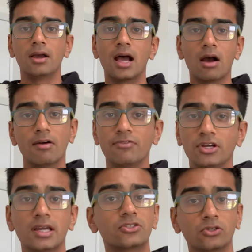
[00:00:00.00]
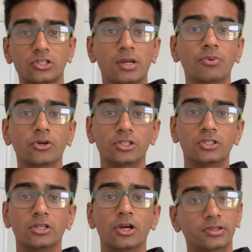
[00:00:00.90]
However, it's also important
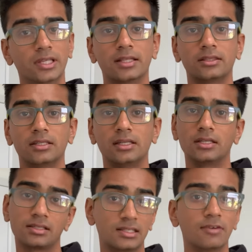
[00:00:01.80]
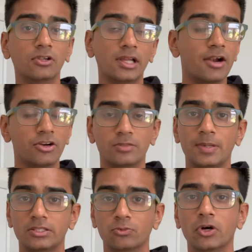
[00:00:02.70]
to note that the civil
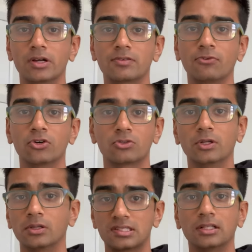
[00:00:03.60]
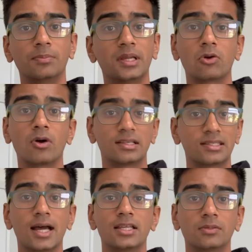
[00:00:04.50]
aerospace workforce will still be quite
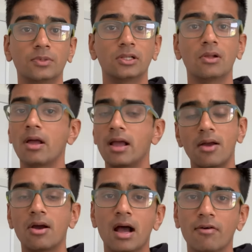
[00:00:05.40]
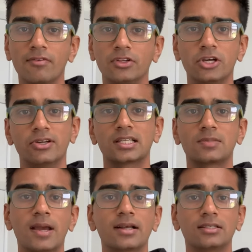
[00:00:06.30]
sizable. However, don't
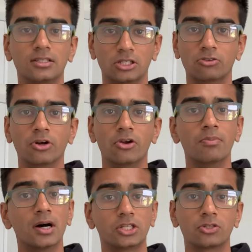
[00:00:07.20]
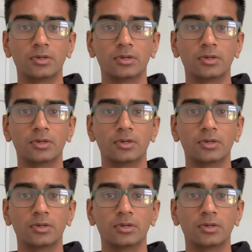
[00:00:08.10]
expect it to grow much